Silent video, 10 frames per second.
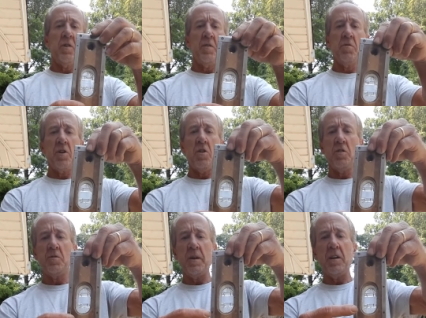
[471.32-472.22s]
we would
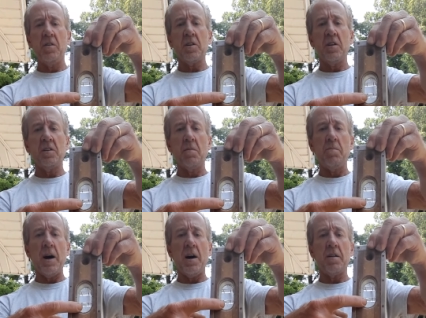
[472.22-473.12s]
always be looking at the
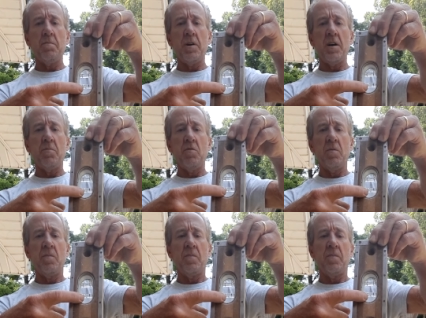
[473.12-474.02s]
bottom bubble
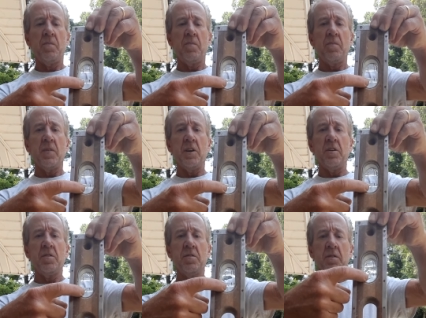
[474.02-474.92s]

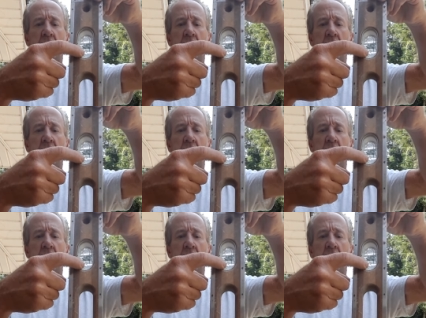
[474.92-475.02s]
here.